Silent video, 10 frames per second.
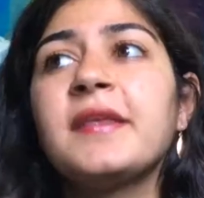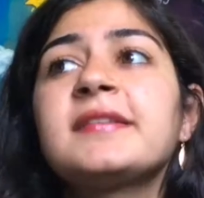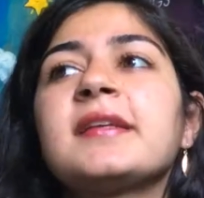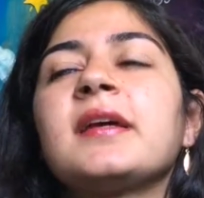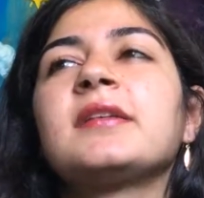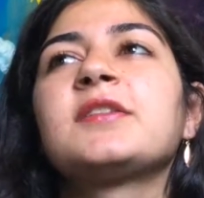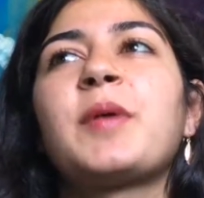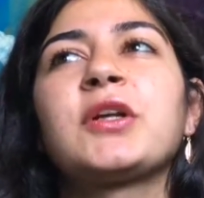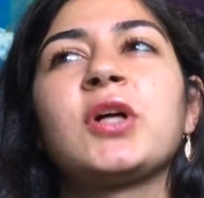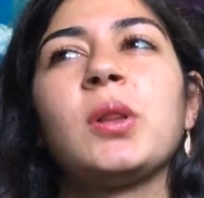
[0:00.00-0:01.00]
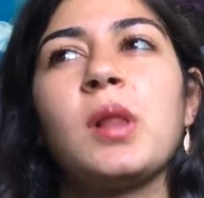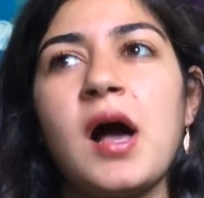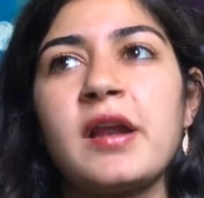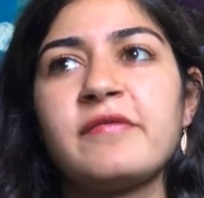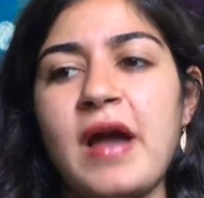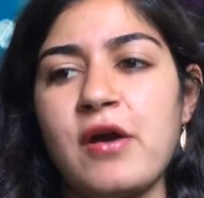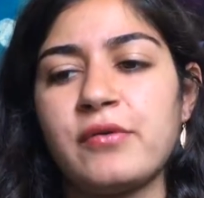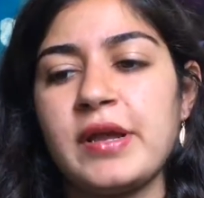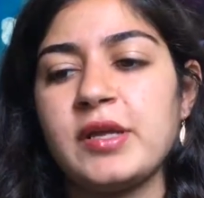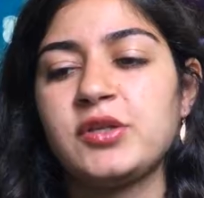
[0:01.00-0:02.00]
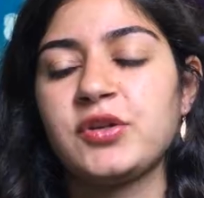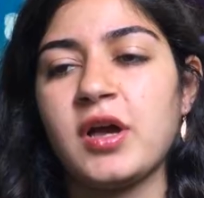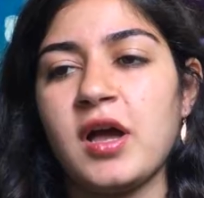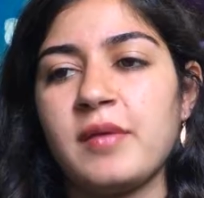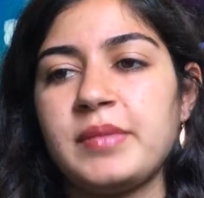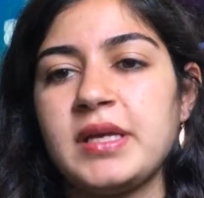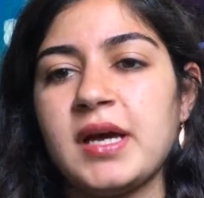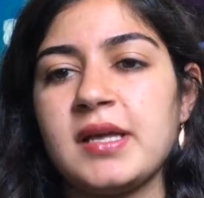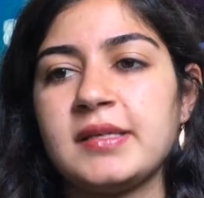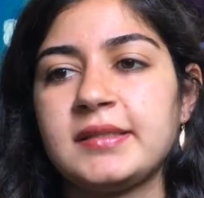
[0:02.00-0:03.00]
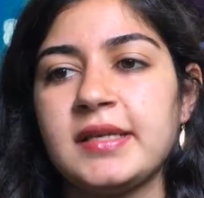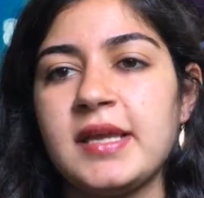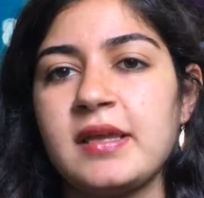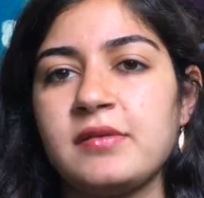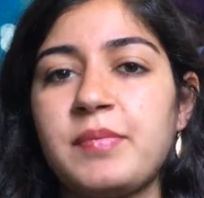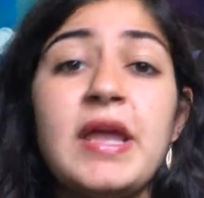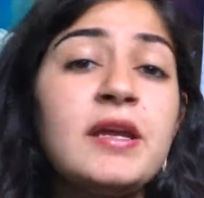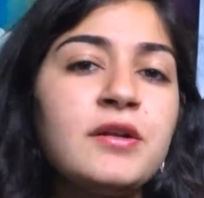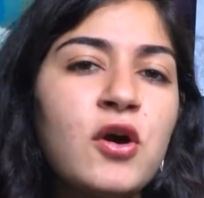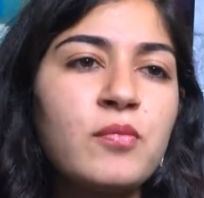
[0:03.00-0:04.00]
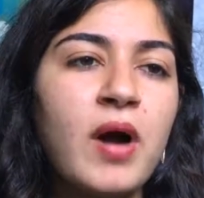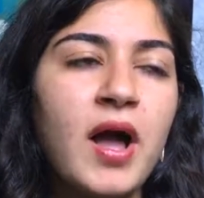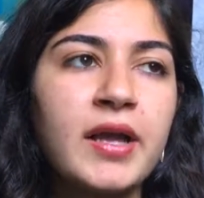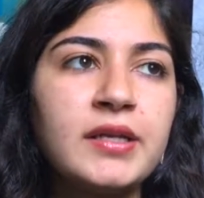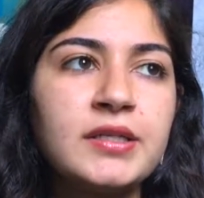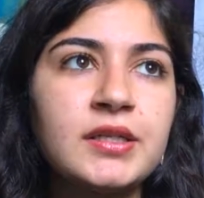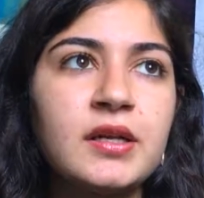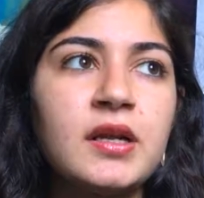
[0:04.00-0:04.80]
This sparked a lot of outrage because it paid no mind